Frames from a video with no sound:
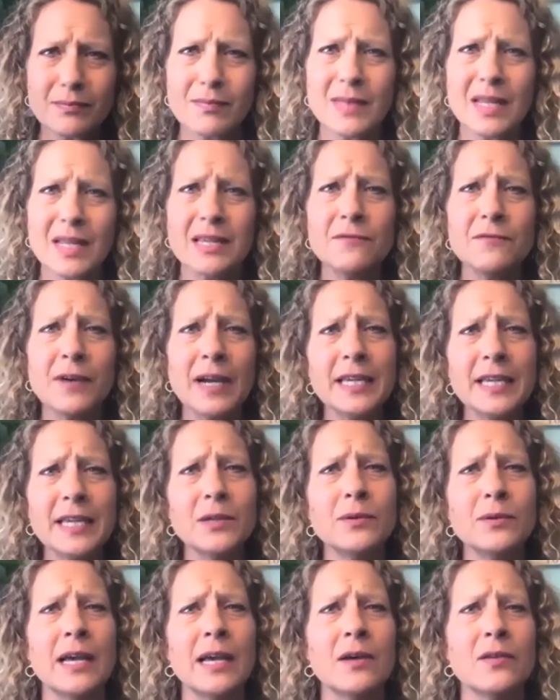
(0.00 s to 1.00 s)
invite you,
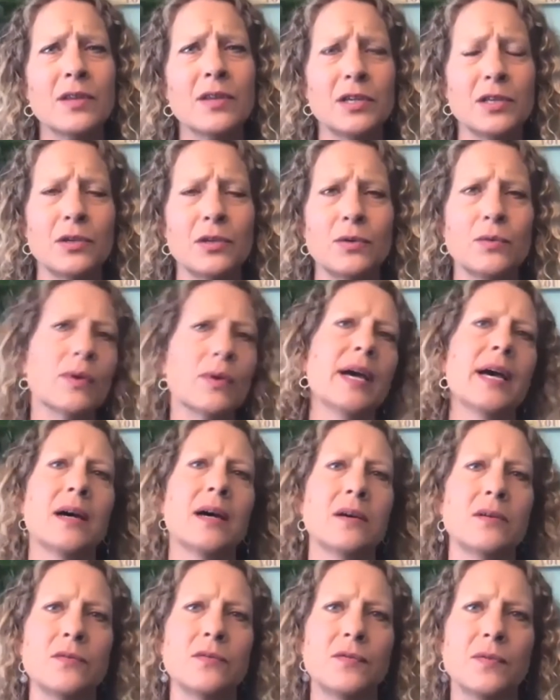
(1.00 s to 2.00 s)
now that you
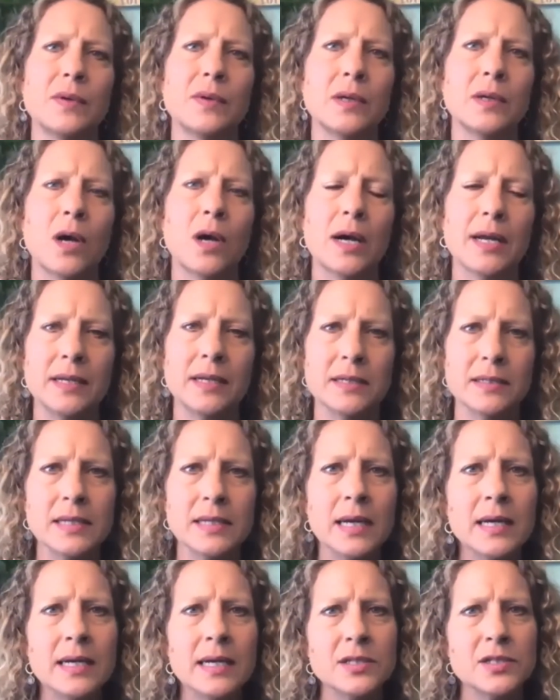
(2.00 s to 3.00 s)
have gotten in
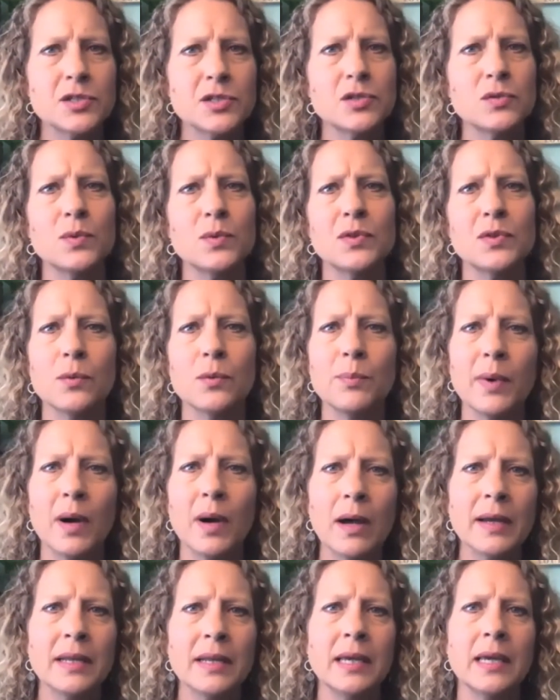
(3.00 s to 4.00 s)
touch with your
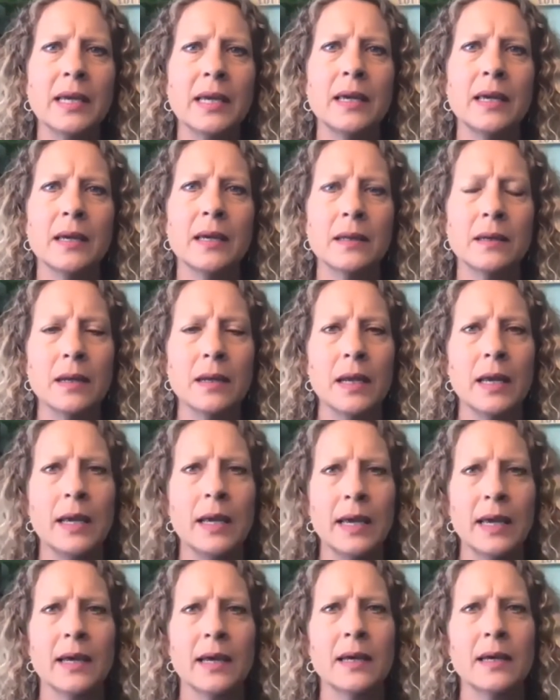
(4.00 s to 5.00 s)
body and
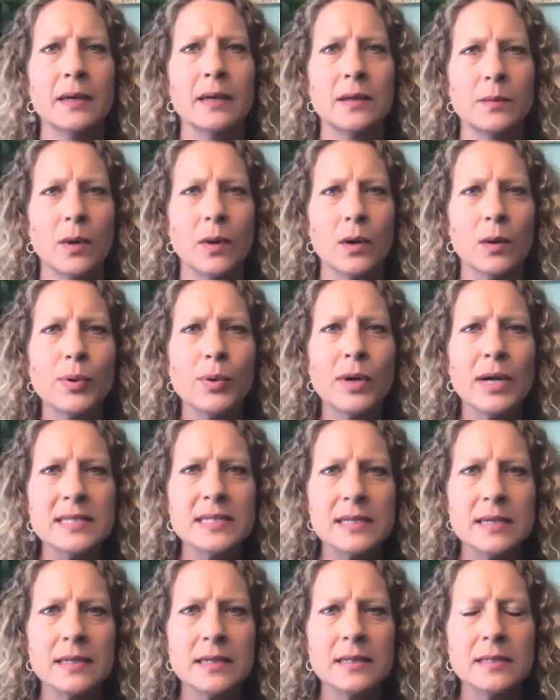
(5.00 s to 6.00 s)
are
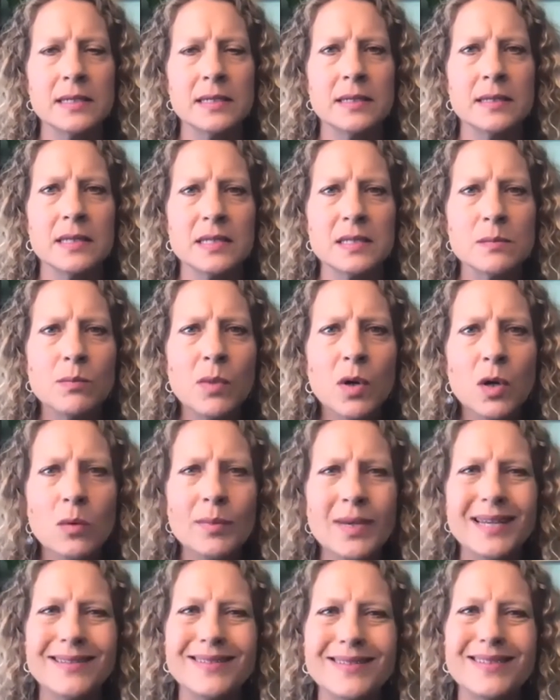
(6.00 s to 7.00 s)
present in this
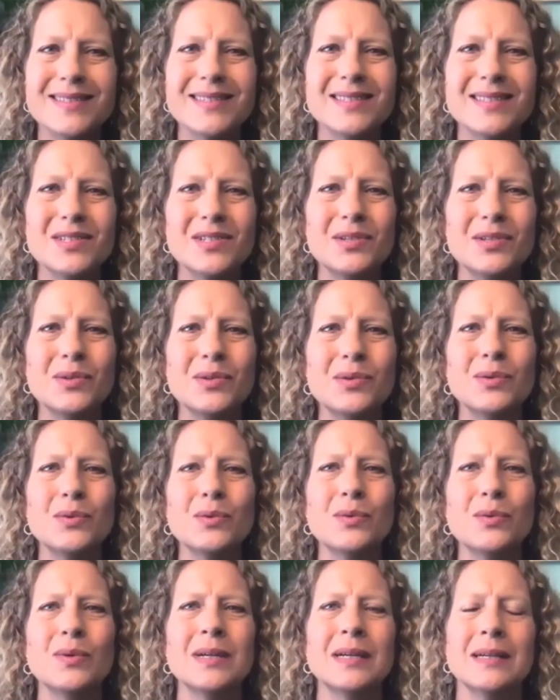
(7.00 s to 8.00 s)
moment,
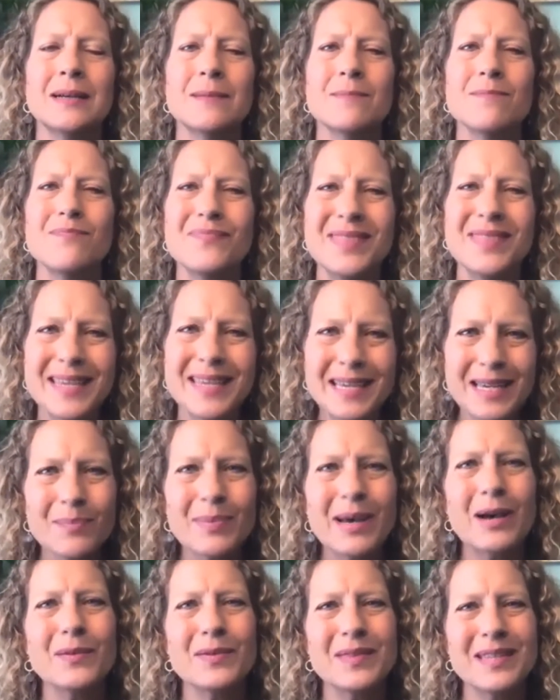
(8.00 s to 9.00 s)
to think
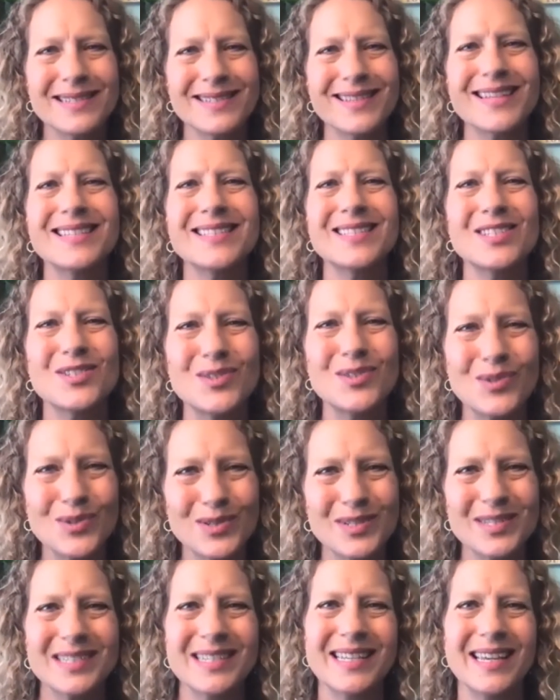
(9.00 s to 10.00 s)
about this
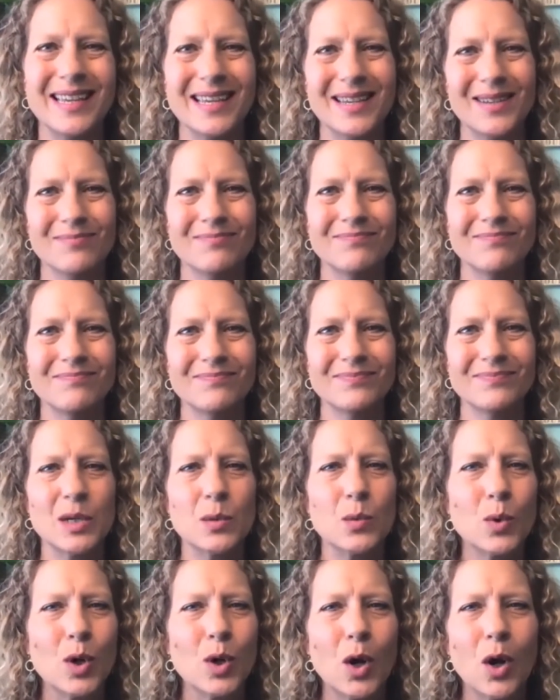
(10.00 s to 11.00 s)
uncertainty that
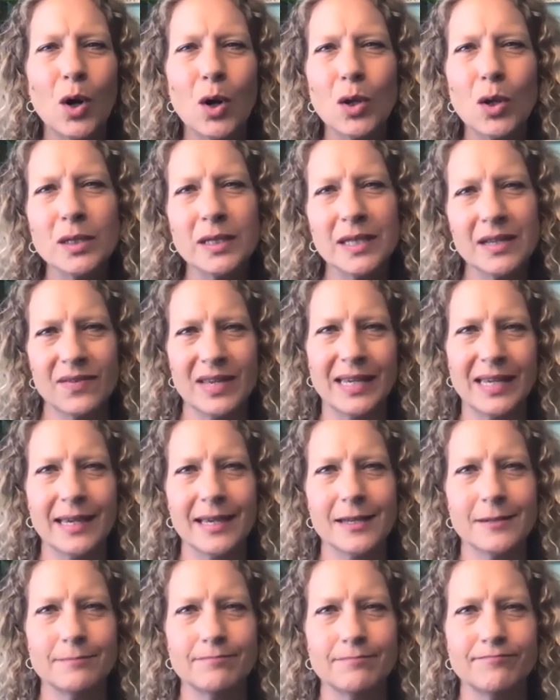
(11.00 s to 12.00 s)
we're all living
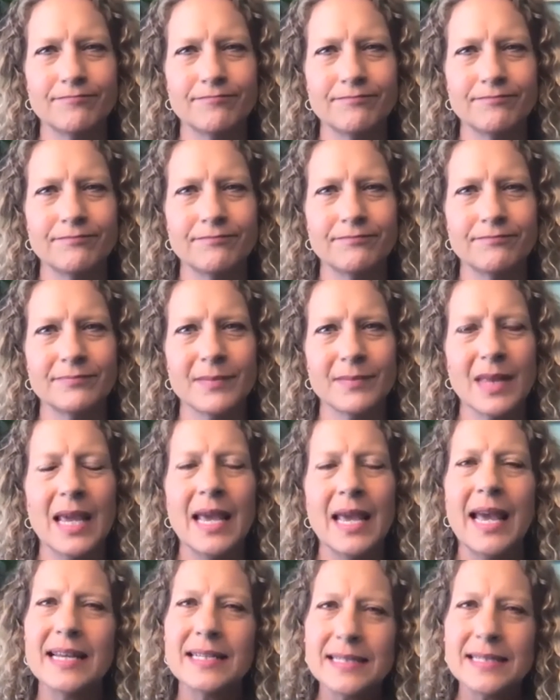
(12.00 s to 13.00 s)
in
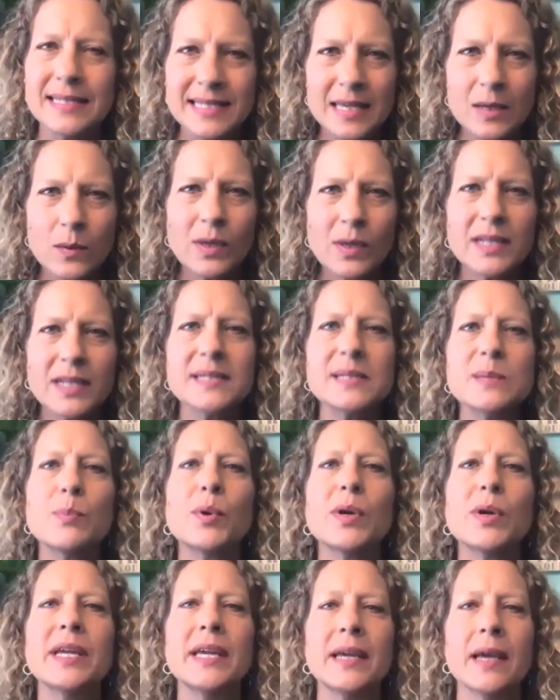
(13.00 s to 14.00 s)
and see what it's
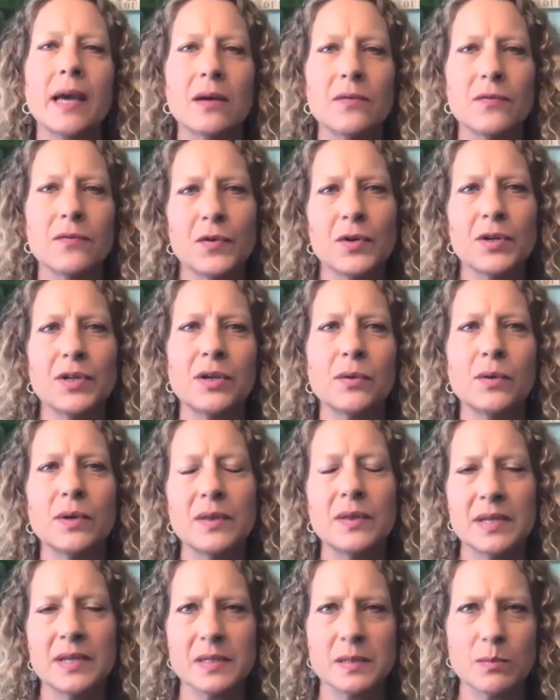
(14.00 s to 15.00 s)
bringing up for you in
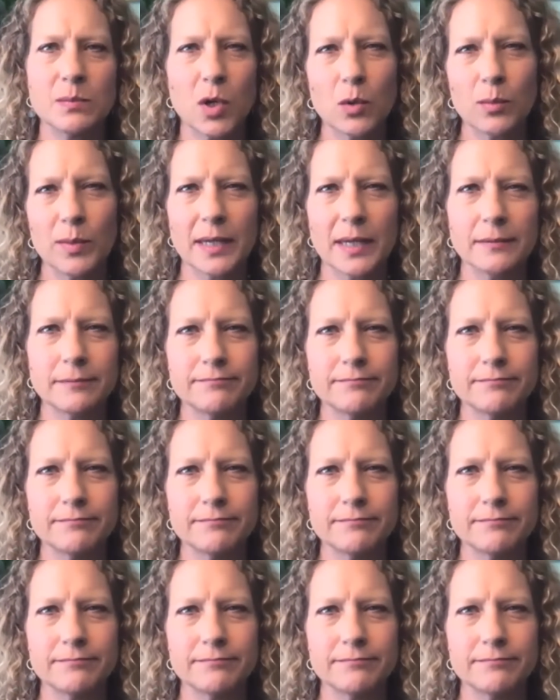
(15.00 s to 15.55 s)
this moment.